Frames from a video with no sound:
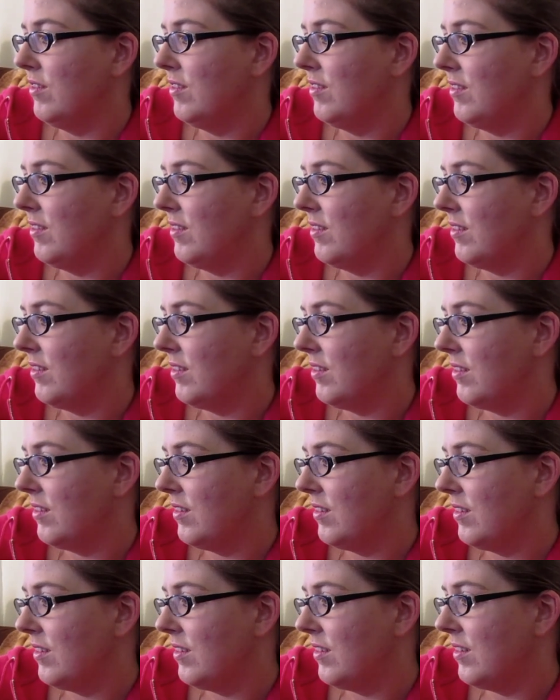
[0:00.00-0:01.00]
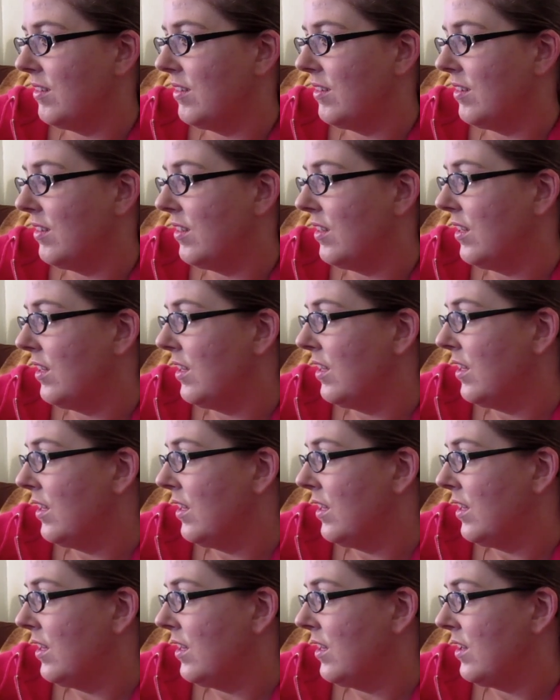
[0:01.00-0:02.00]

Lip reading: No one is speaking in this clip.